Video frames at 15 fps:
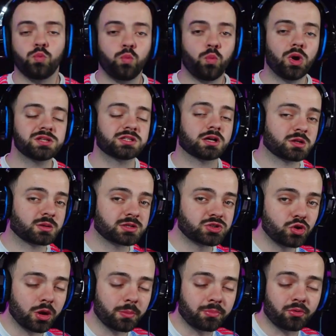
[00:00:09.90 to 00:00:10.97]
What's up, guys? Welcome
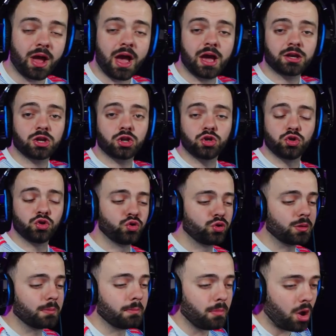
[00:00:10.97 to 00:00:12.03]
to a brand
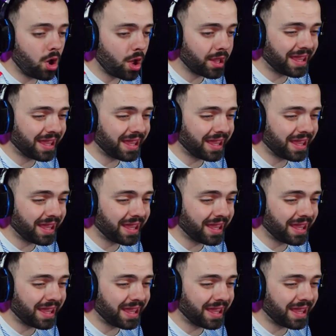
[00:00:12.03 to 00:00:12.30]
new My